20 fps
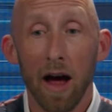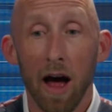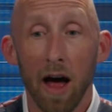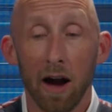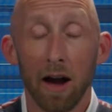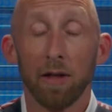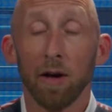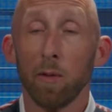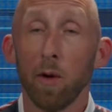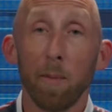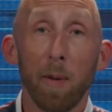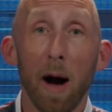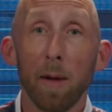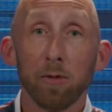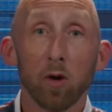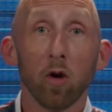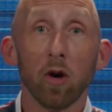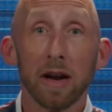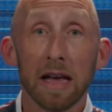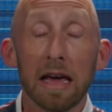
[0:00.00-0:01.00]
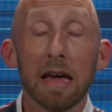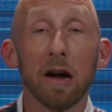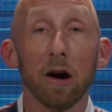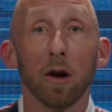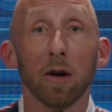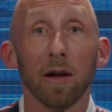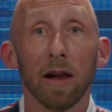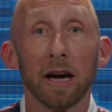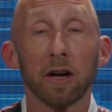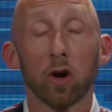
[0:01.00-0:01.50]
And I thought, well, Bob, you're already
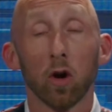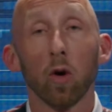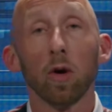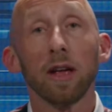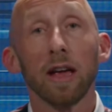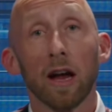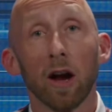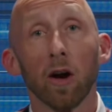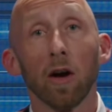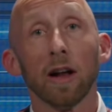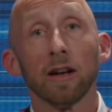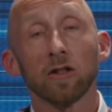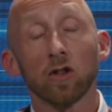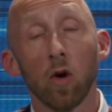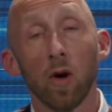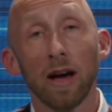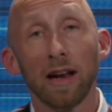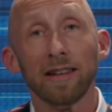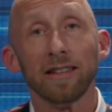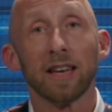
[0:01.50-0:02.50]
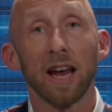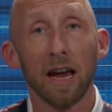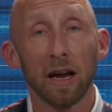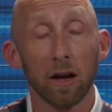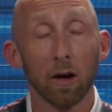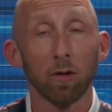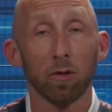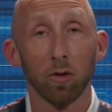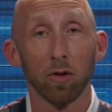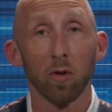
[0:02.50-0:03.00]
here. Let's go ahead and
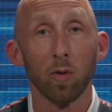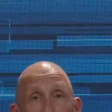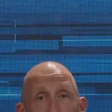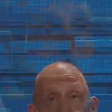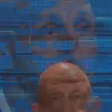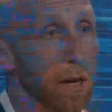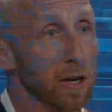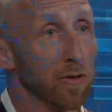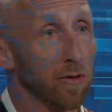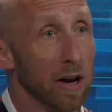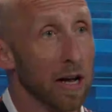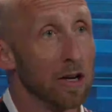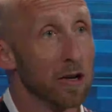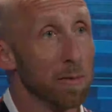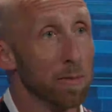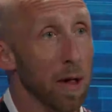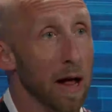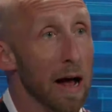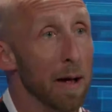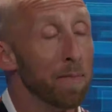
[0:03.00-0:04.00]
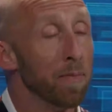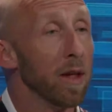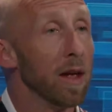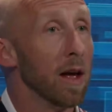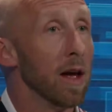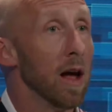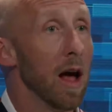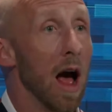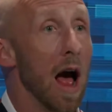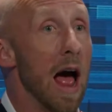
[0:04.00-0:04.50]
take you through the one-page financial plan.
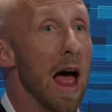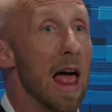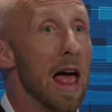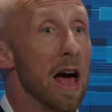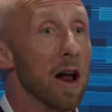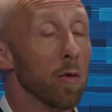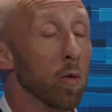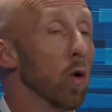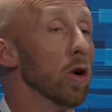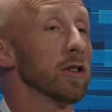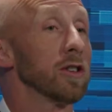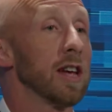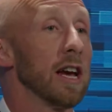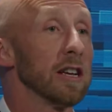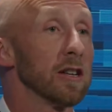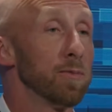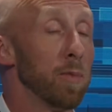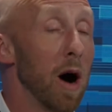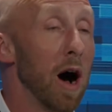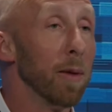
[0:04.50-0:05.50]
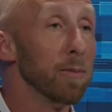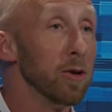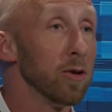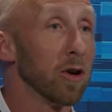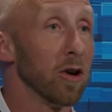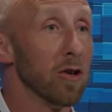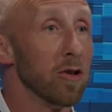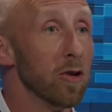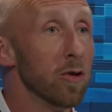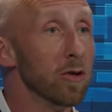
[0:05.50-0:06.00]
And worst case, Bob, you
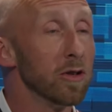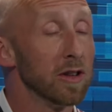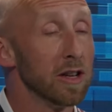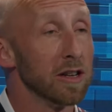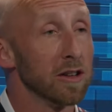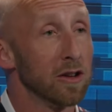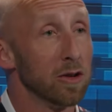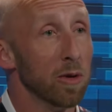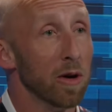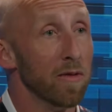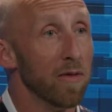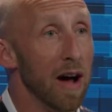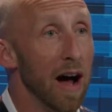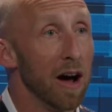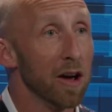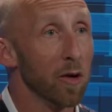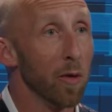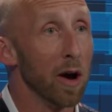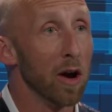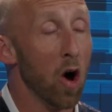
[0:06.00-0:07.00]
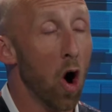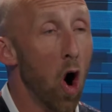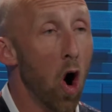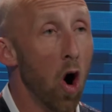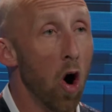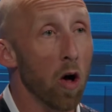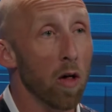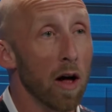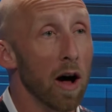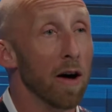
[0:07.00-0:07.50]
can use this to evaluate
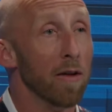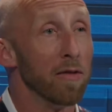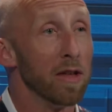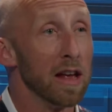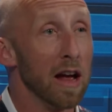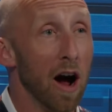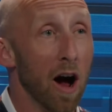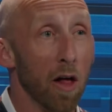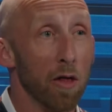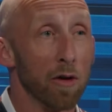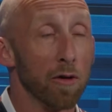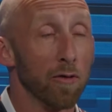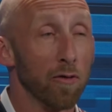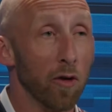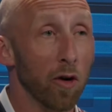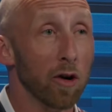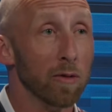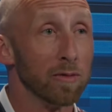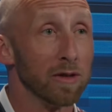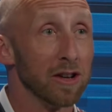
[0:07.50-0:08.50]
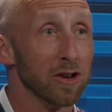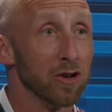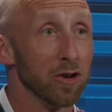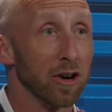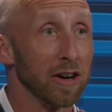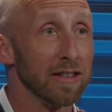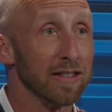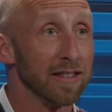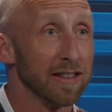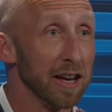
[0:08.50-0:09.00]
all of the other firms that
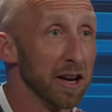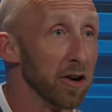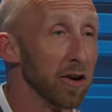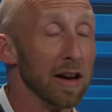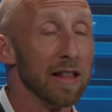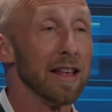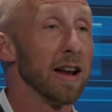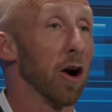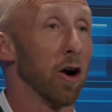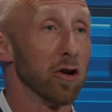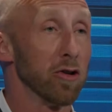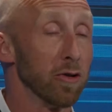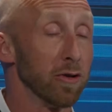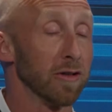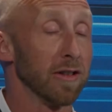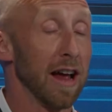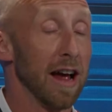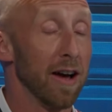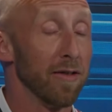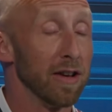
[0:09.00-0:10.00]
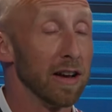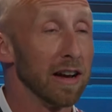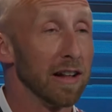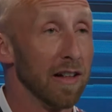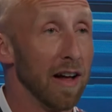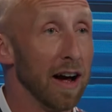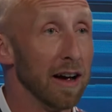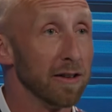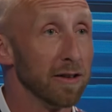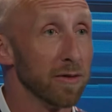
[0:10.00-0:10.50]
you're considering that are used to having
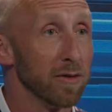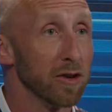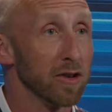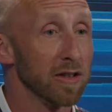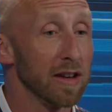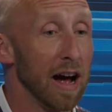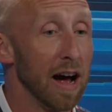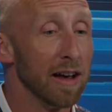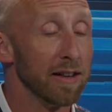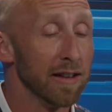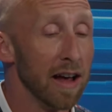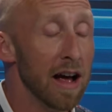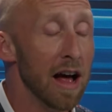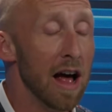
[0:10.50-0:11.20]
clients of your size.